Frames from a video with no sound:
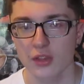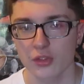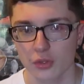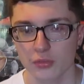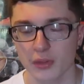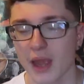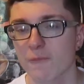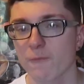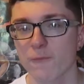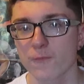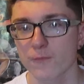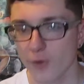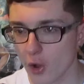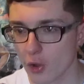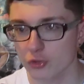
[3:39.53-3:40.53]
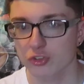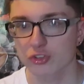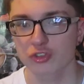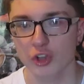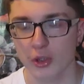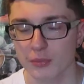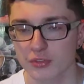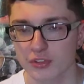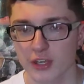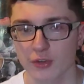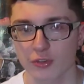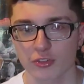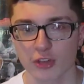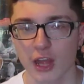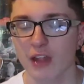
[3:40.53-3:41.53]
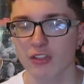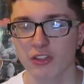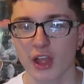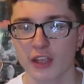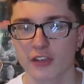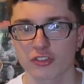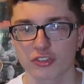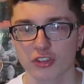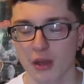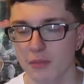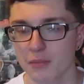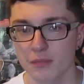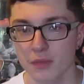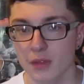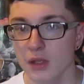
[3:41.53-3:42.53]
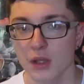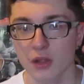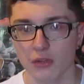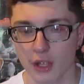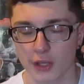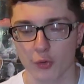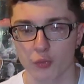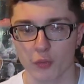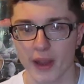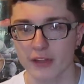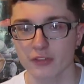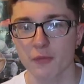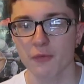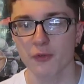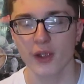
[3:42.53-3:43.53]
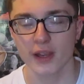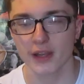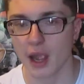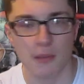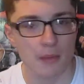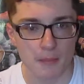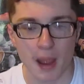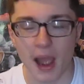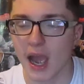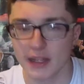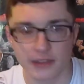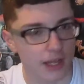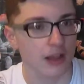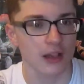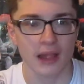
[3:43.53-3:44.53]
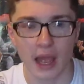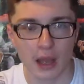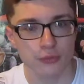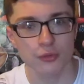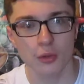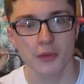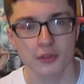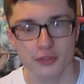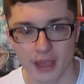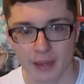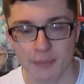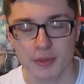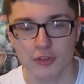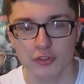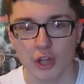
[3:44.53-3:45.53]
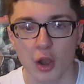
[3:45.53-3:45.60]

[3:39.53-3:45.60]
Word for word: They're not false jump scares. They're not like some like random friend coming behind and a loud noise happens.